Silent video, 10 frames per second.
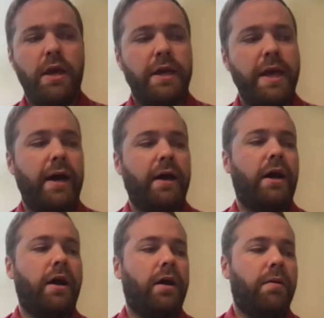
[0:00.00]

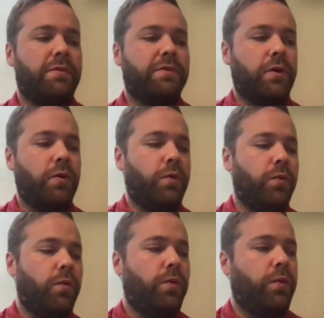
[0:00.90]
Yeah. So
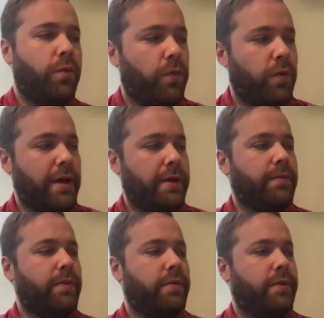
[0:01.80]

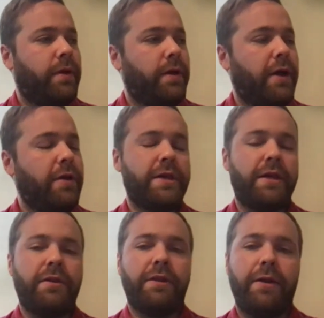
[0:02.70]
are you
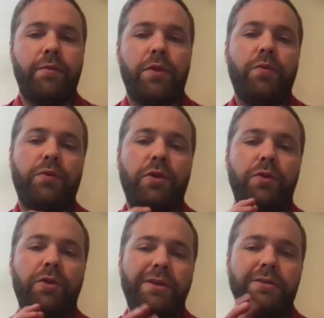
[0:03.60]
thinking like
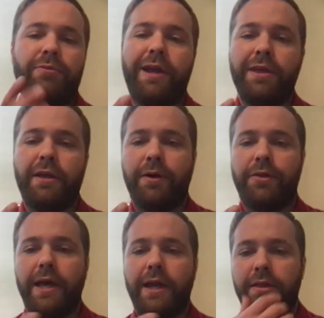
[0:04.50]
I guess when I think about
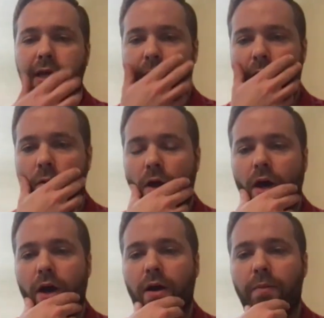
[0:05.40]
that, I think
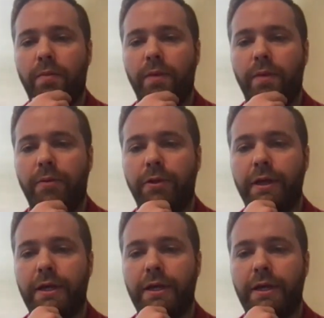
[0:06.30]
about it
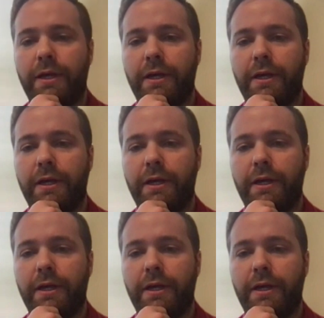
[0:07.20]
really comes down to
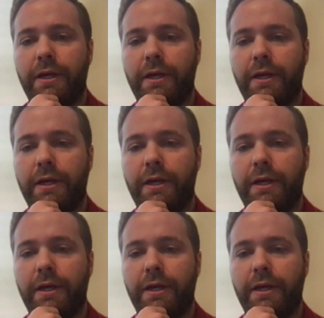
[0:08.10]
fixture and
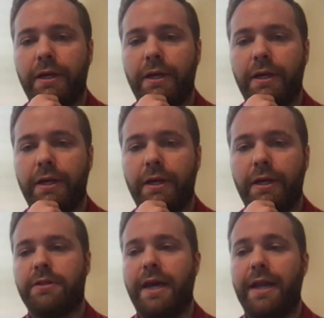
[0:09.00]
process design, and
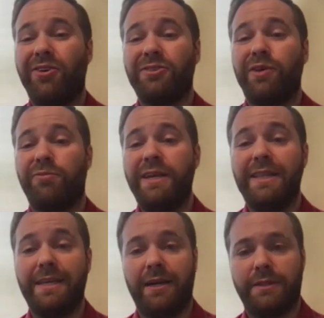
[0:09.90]
also it really comes
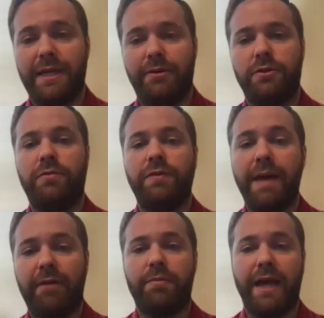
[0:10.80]
down to feedback from
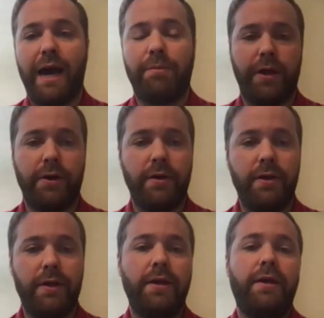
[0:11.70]
the operator.
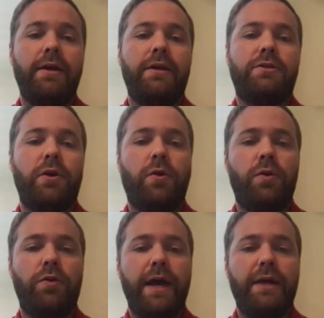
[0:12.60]
So that's
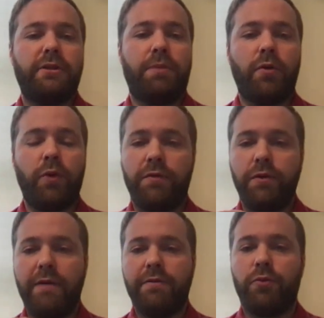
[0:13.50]
the part where if you have a
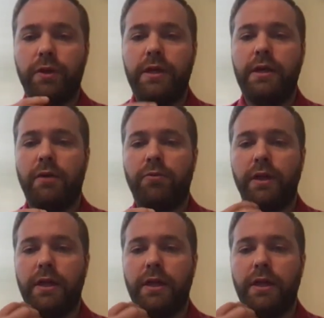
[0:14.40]
really